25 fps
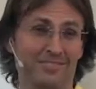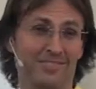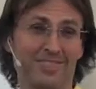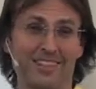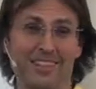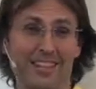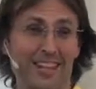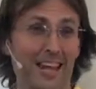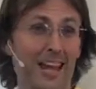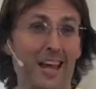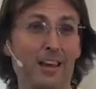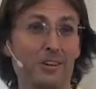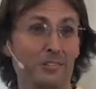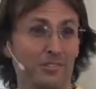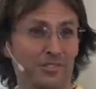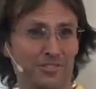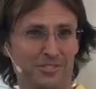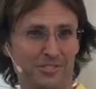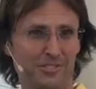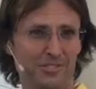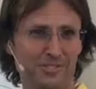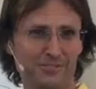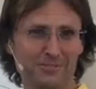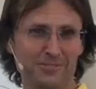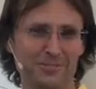allows
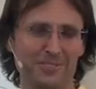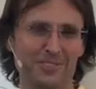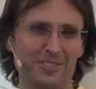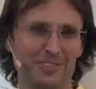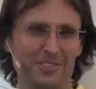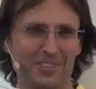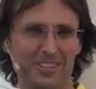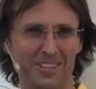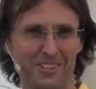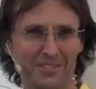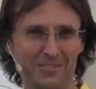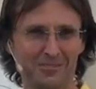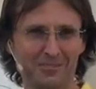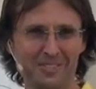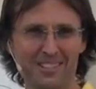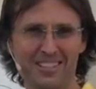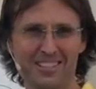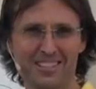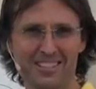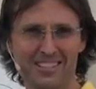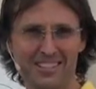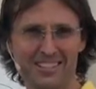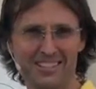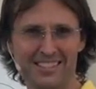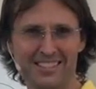you to feel all those
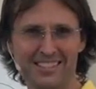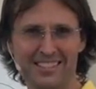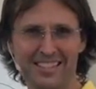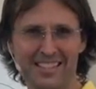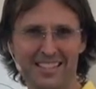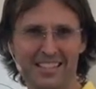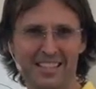feelings.